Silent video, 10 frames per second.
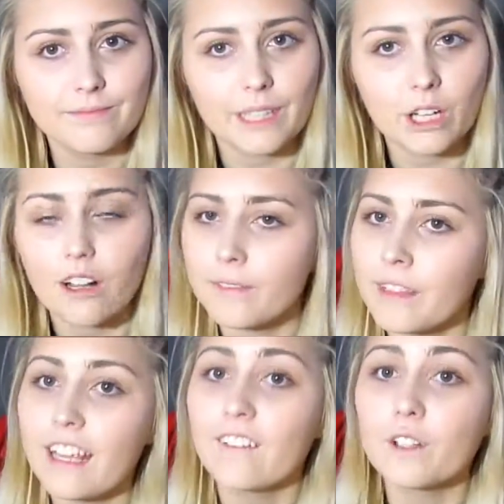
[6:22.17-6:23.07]
my dog,
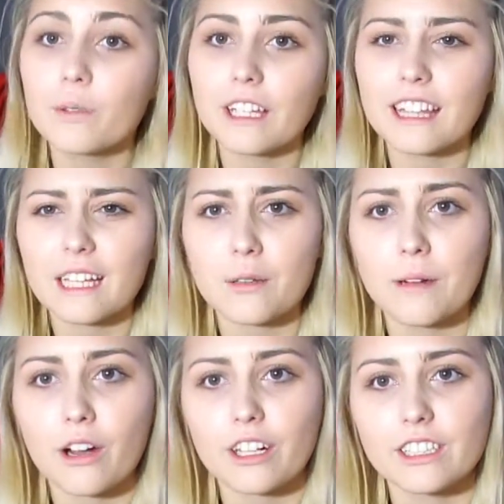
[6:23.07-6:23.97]
if you're really thinking
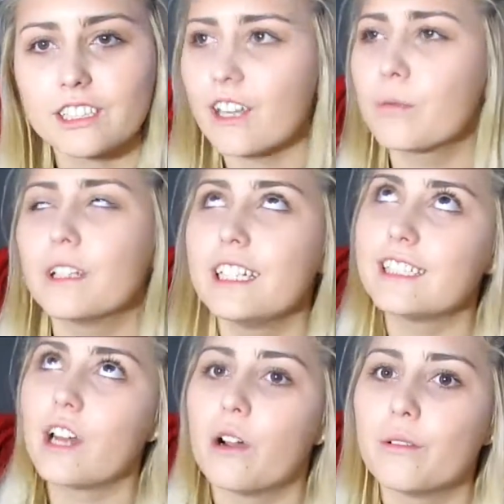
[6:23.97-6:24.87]
about hurting yourself,
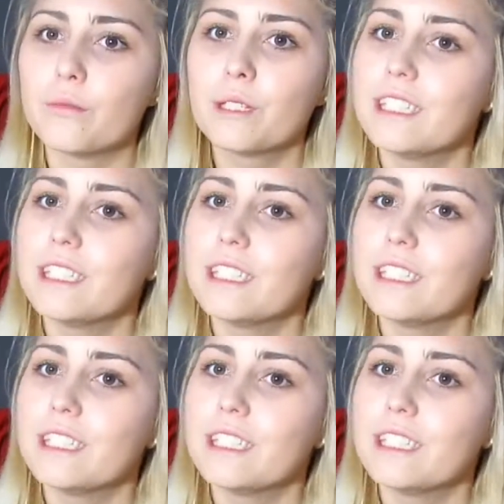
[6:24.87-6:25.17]
please don't.